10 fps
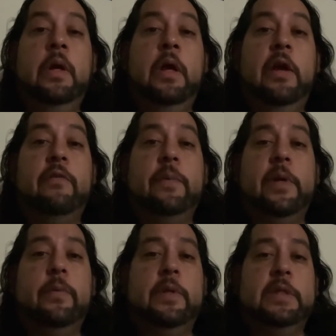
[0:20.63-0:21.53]
Hey
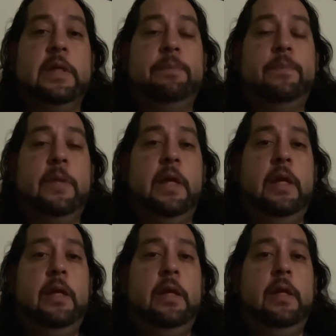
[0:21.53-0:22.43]
everybody, what's up?
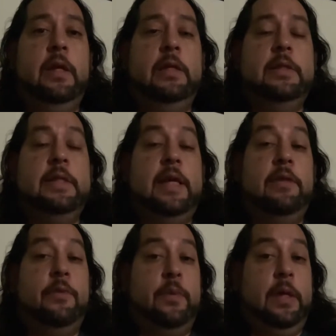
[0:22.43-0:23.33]
And it is day
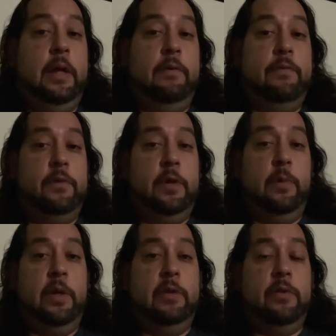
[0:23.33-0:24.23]
3 of
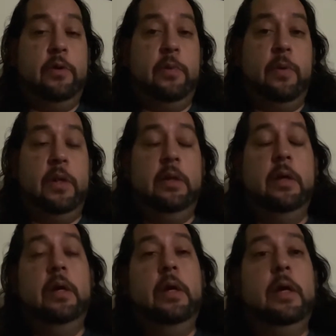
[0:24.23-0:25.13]
31 and 31.
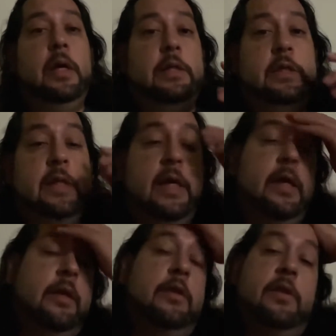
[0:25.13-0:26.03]
And
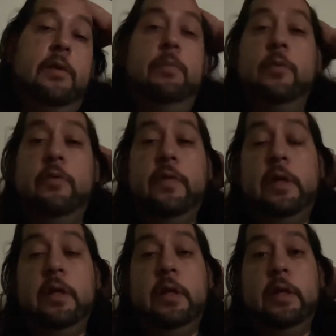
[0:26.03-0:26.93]
today the
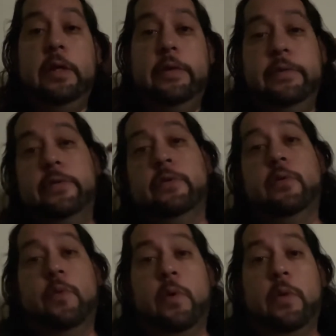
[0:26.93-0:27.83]
movie is
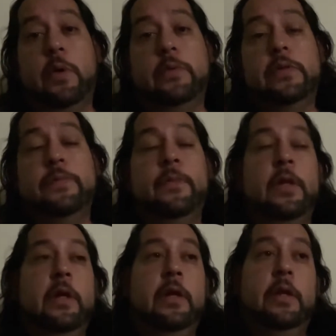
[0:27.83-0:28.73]
Cronos.
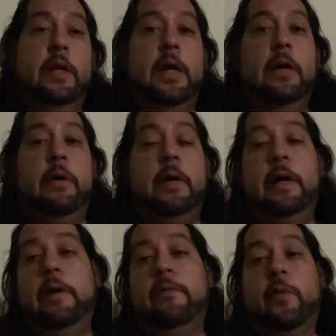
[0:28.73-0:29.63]
Now,
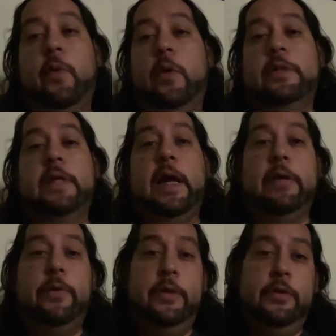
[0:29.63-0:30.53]
of course, I
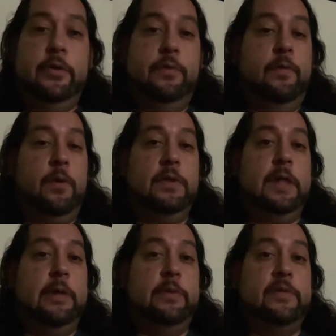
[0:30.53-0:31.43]
couldn't do foreign
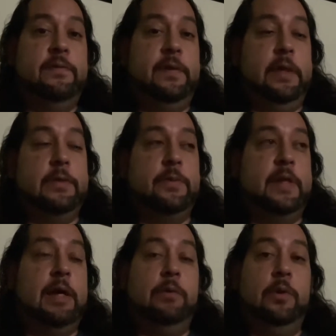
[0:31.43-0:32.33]
language flicks
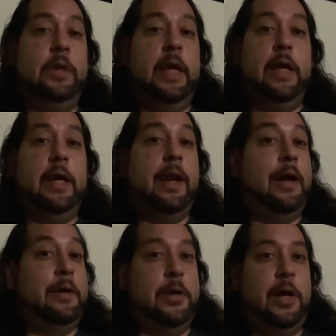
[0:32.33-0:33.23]
without looking at
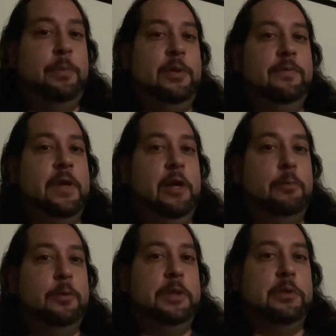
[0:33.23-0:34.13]
a couple of
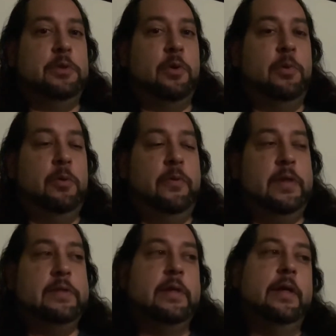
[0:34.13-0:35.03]
Guillermo Del Toro movies.